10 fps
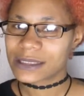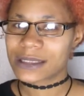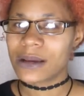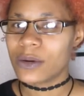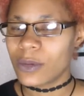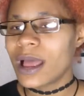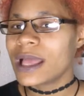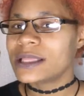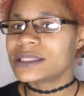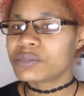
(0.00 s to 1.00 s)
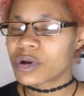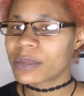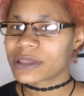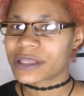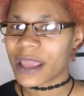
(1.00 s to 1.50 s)
So it's more
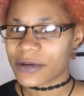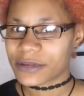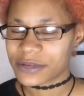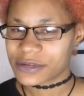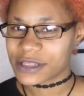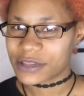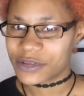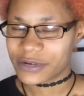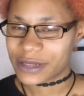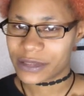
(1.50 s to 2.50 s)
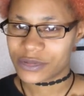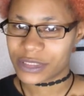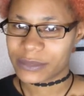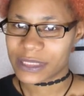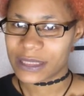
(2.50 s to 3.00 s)
about the characters in your
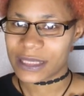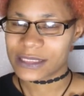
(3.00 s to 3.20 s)
daydreams and